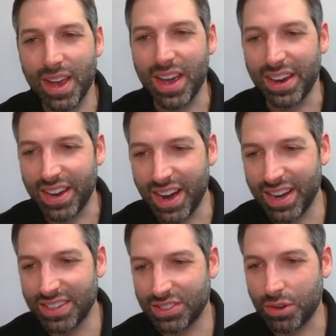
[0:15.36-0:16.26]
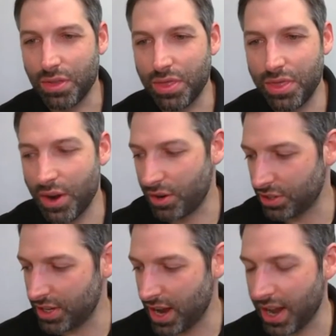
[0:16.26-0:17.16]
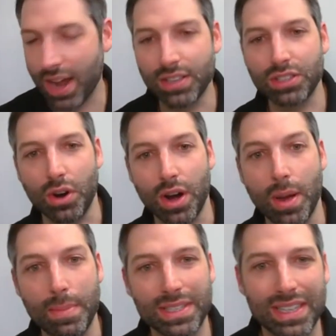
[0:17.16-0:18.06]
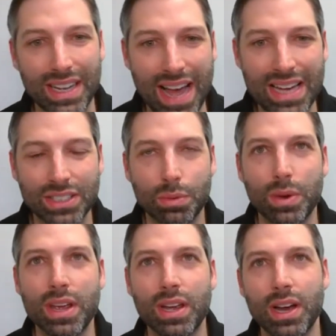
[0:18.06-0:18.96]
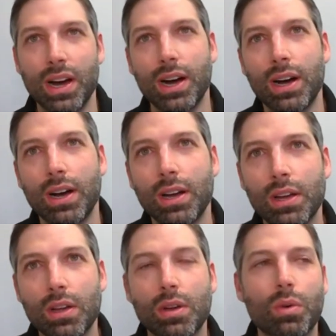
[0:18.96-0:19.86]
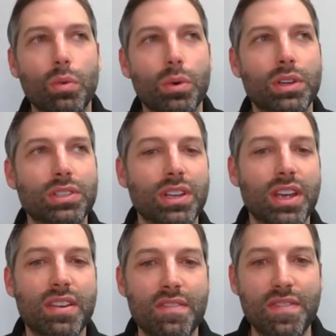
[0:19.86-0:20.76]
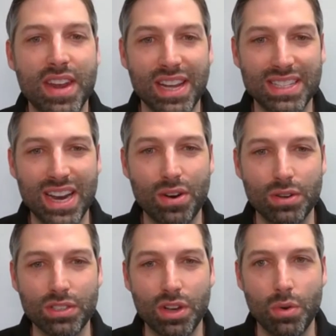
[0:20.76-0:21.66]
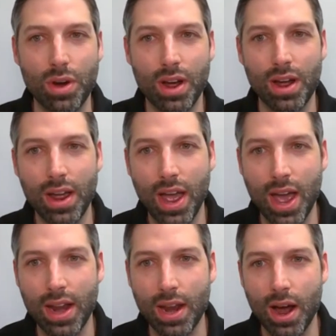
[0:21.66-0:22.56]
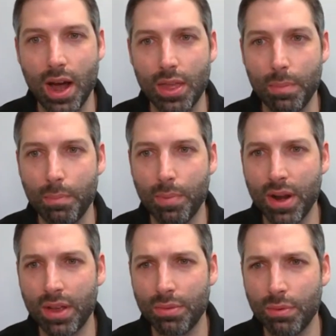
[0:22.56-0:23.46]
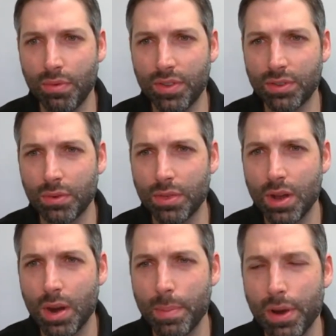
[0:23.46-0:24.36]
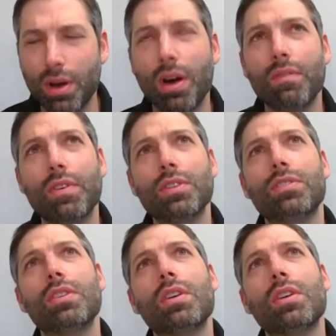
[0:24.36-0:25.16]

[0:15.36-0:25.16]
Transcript: Hey guys, good Thursday. Hey, sorry I missed last week. Was in Phoenix, Arizona at the Breakthrough Physical Therapy Conference.